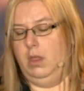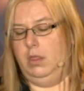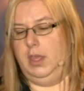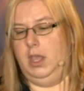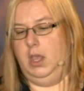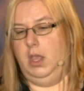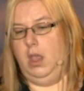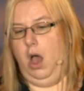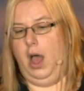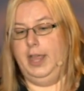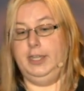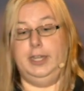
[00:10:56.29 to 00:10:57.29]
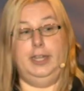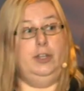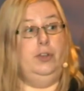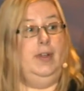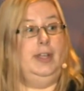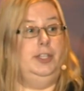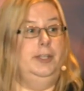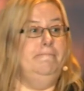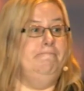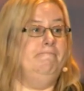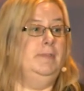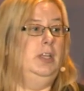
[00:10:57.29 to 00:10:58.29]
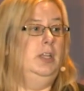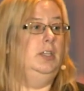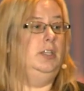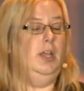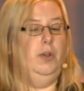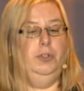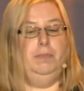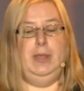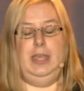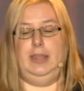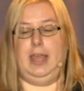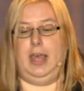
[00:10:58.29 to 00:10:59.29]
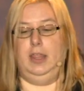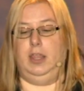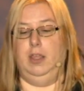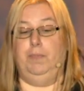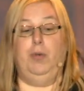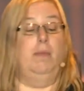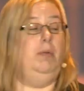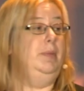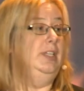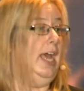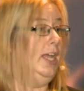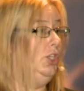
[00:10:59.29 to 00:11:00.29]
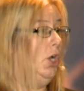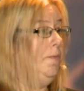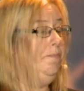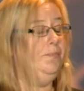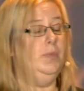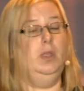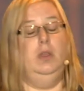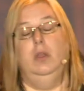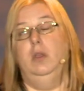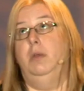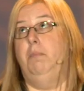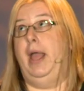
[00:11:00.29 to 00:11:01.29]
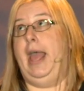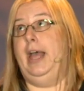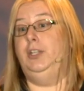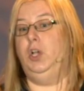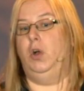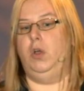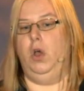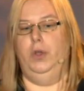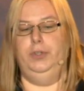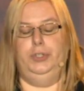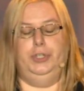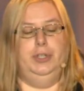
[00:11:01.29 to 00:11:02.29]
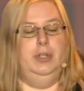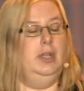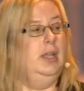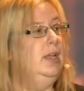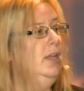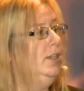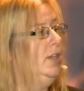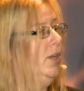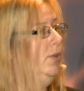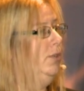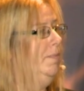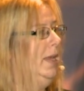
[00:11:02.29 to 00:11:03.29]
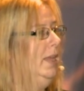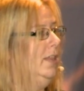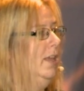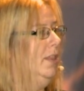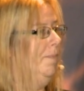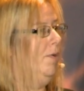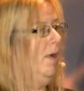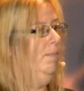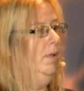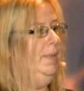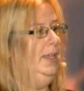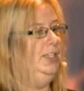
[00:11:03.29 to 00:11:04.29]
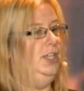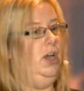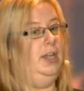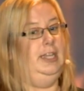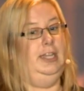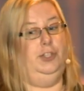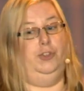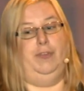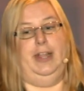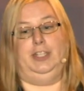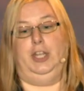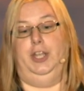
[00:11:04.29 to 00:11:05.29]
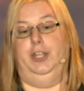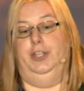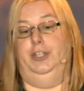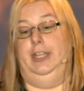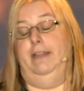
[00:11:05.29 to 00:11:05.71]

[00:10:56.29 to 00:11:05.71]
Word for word: The IT director tells me that the problem is agile. My agile coach tells me that the problem is the IT's director's